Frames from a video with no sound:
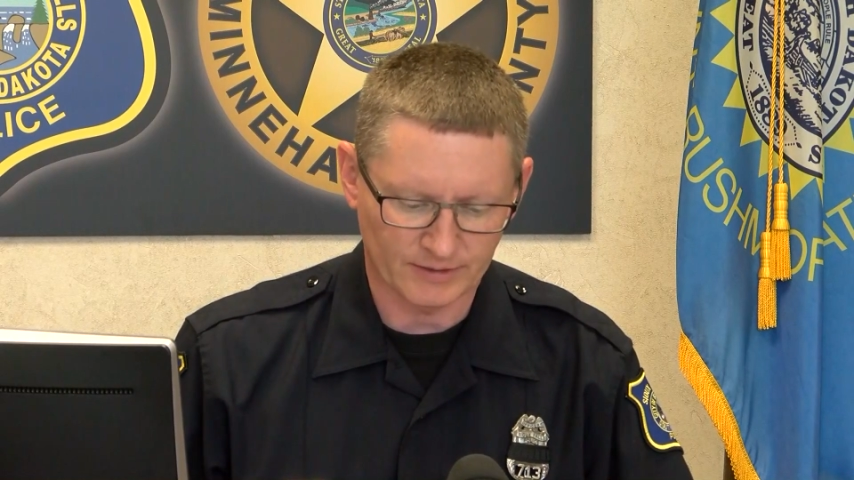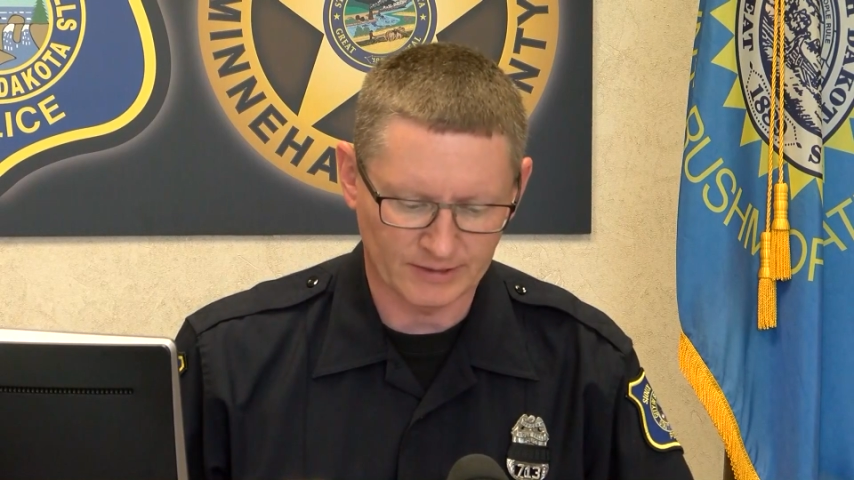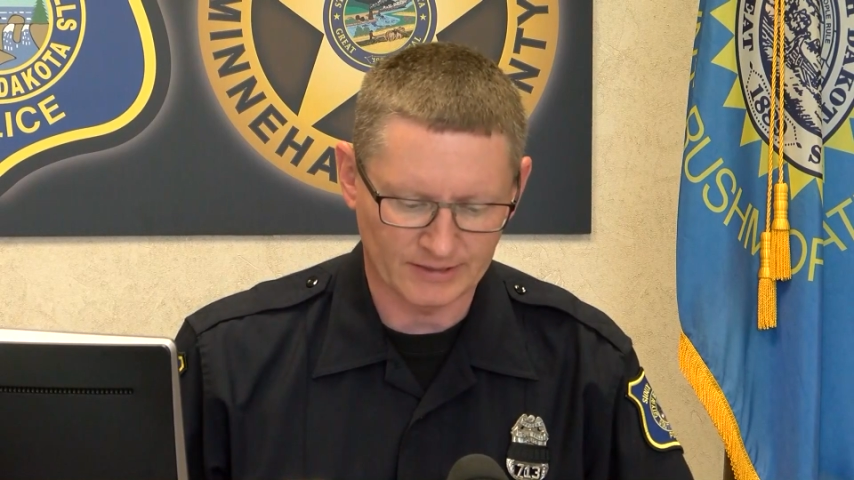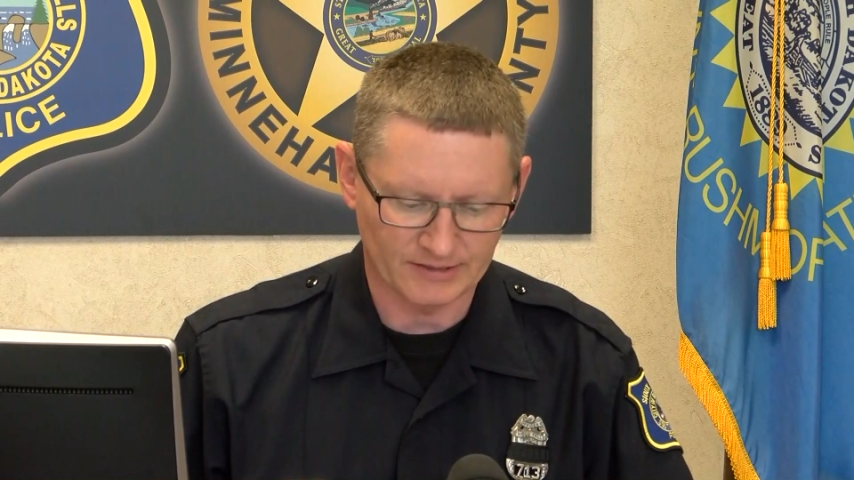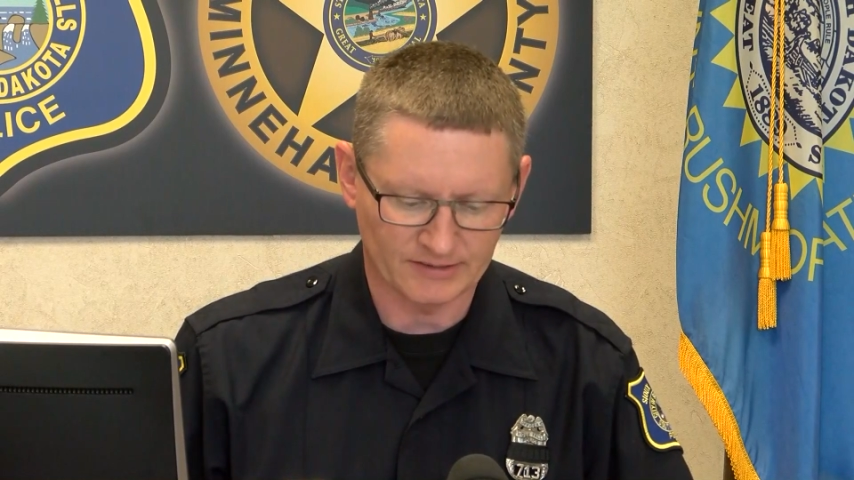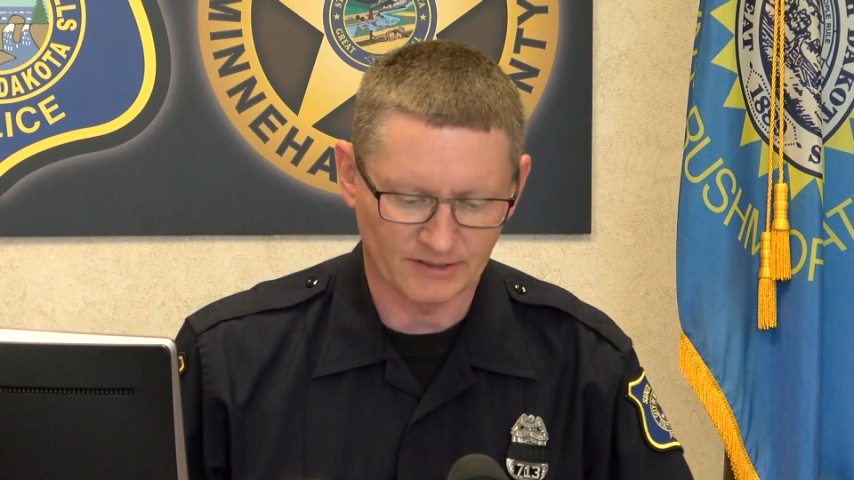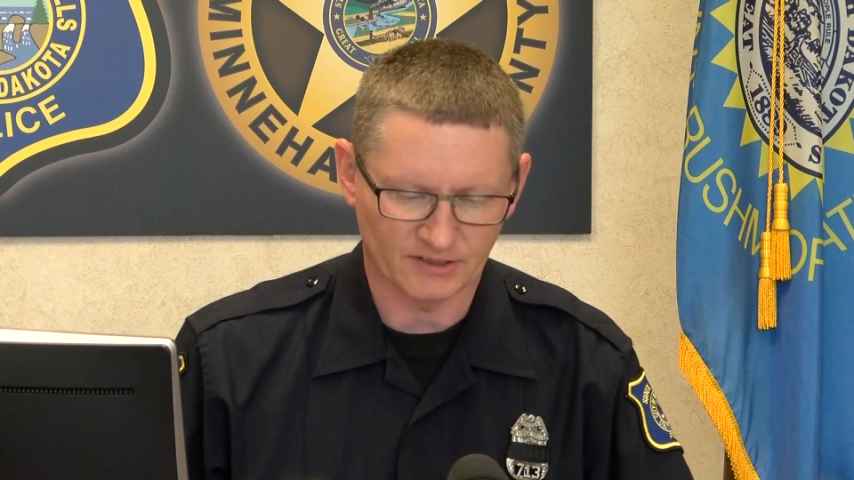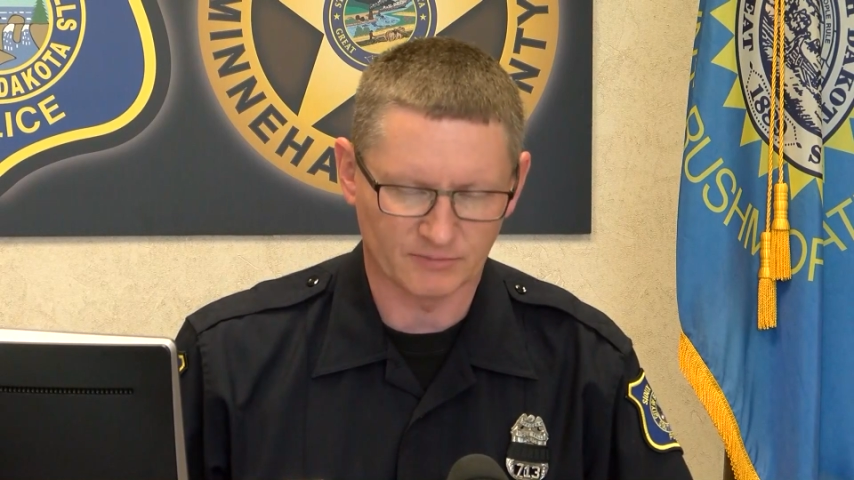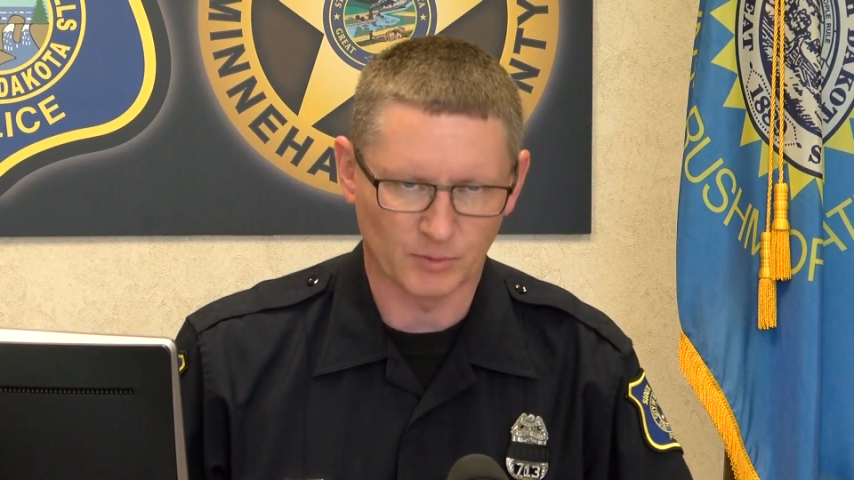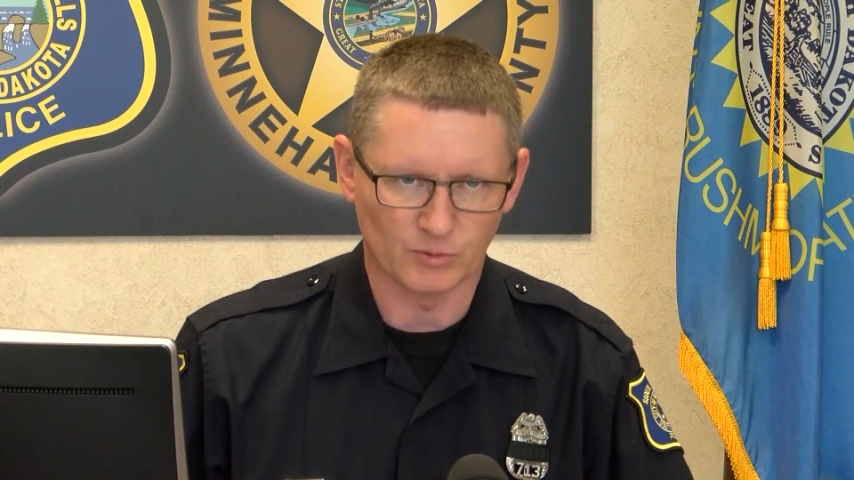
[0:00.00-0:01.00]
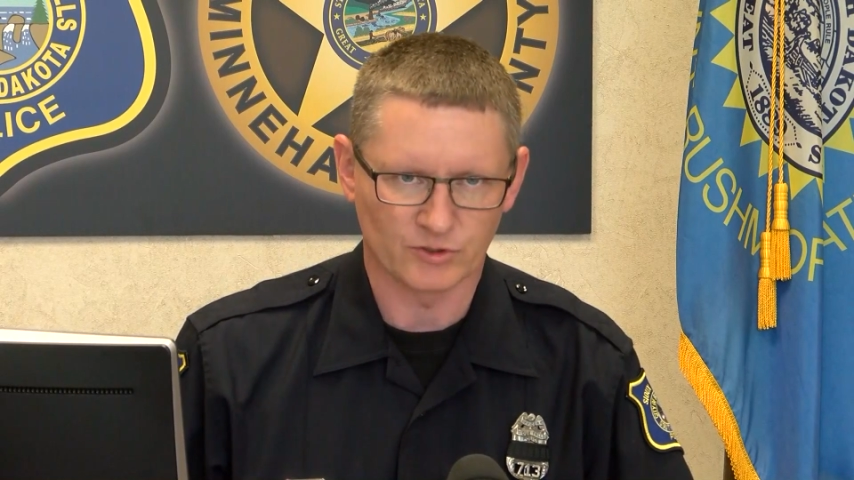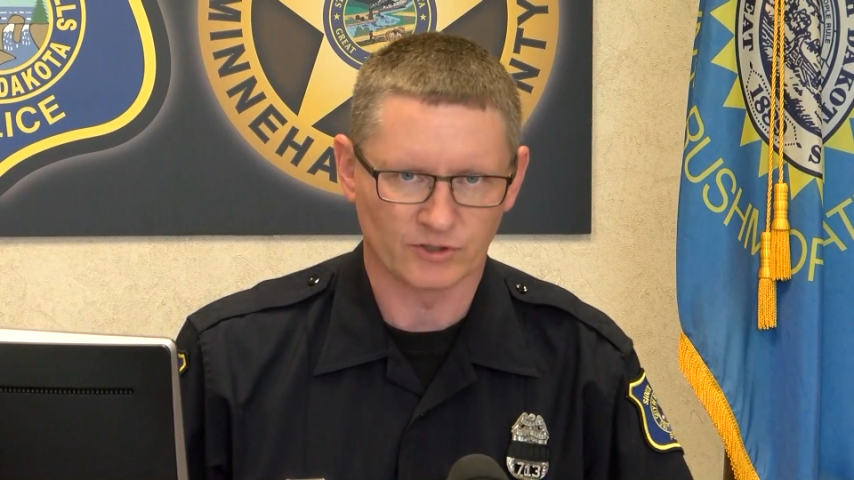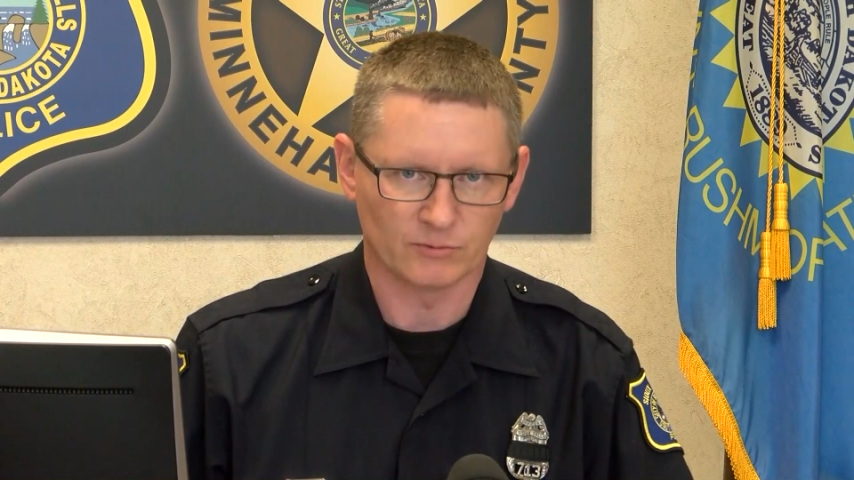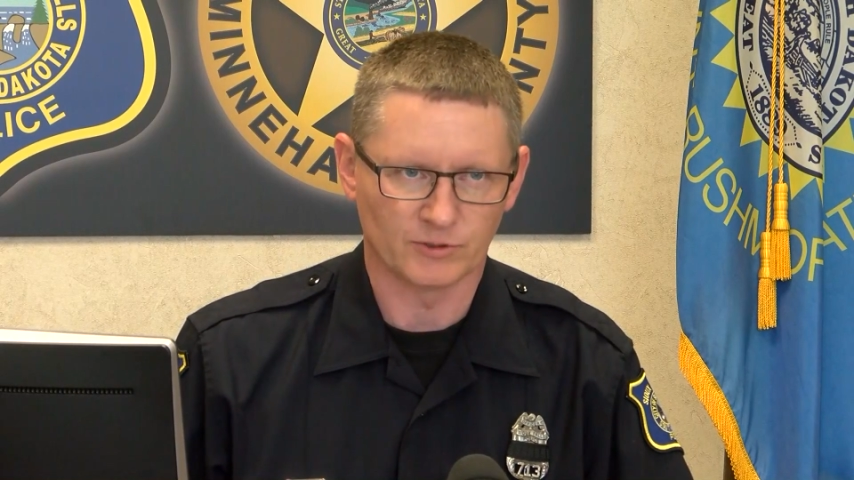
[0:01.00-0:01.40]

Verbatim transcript: indecent exposure,